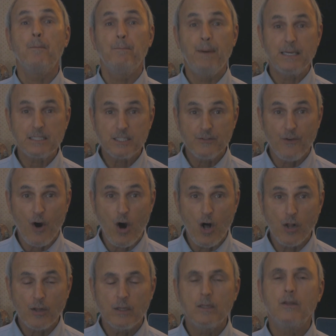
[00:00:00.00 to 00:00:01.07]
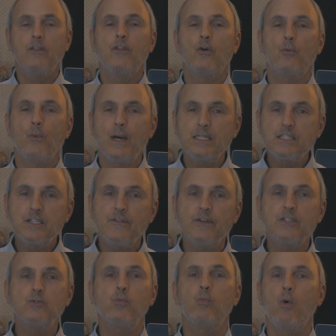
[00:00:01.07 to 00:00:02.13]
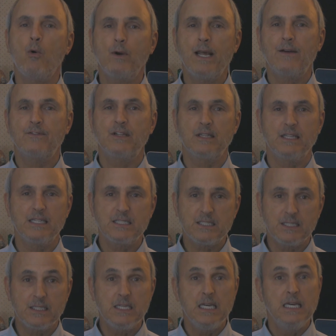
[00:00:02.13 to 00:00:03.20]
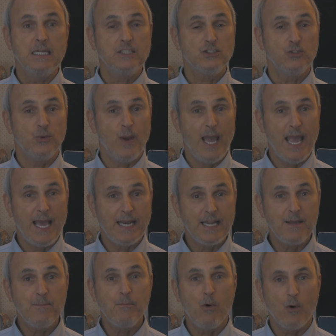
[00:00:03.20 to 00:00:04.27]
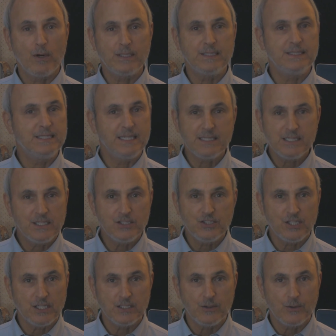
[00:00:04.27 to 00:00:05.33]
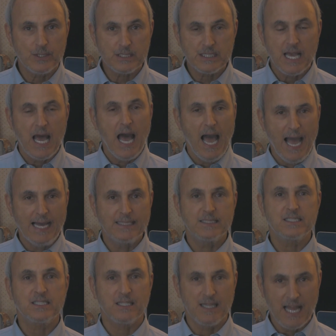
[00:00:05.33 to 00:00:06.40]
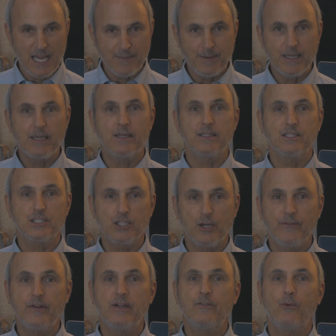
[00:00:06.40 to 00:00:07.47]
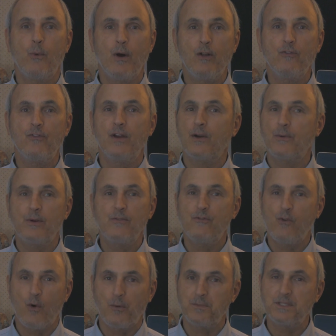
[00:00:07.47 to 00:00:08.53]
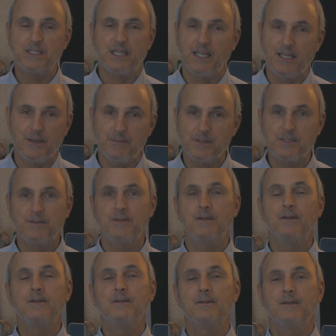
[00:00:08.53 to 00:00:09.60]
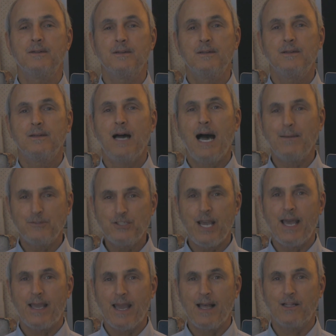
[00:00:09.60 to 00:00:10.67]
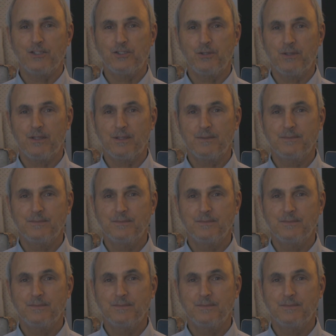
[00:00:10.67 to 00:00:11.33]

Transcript: Best of all, the rest of us won't have to listen to any more disingenuous and slimy conservative welfare reform schemes. I'm Jack Altshuler.